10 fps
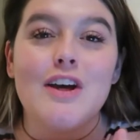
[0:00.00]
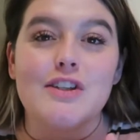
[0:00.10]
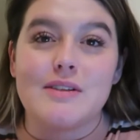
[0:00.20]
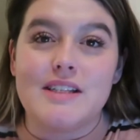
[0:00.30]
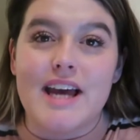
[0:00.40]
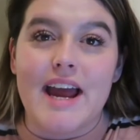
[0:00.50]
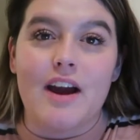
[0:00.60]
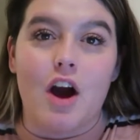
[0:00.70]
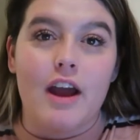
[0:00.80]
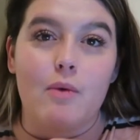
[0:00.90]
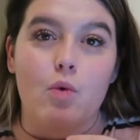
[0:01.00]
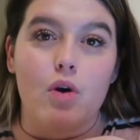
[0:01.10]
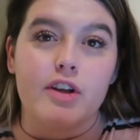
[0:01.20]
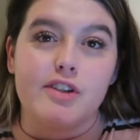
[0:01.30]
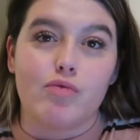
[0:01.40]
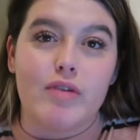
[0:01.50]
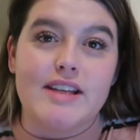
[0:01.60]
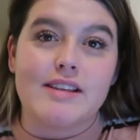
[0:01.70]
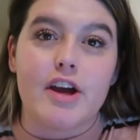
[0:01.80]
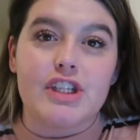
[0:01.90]
So today I was
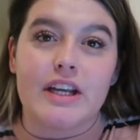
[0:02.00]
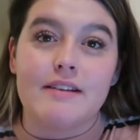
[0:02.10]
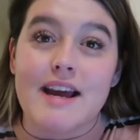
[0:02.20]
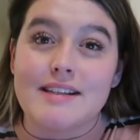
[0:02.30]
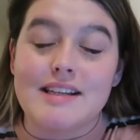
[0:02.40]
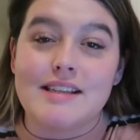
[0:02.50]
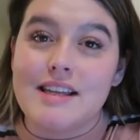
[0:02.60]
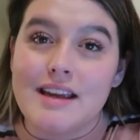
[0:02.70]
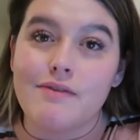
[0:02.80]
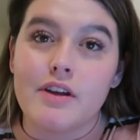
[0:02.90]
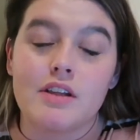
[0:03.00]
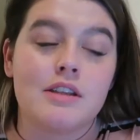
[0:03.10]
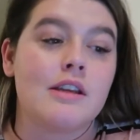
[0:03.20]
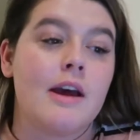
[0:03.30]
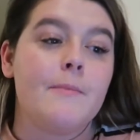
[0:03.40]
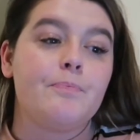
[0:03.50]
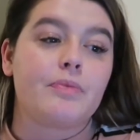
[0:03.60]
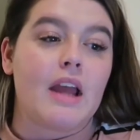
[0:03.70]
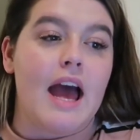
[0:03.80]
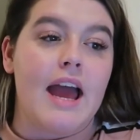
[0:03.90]
researching Nettie Stevens,
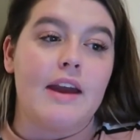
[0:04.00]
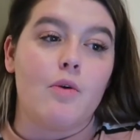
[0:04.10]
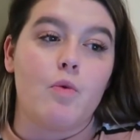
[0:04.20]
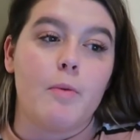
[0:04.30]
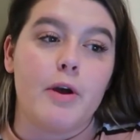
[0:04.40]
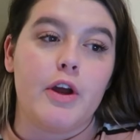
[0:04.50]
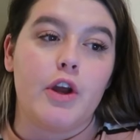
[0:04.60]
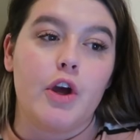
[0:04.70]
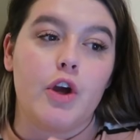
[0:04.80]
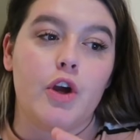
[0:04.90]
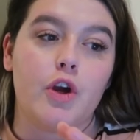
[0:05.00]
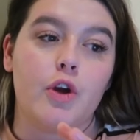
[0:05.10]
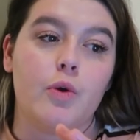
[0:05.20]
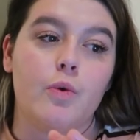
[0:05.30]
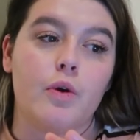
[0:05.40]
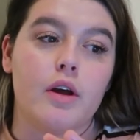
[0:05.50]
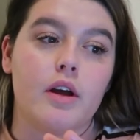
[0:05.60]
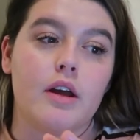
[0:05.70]
a woman who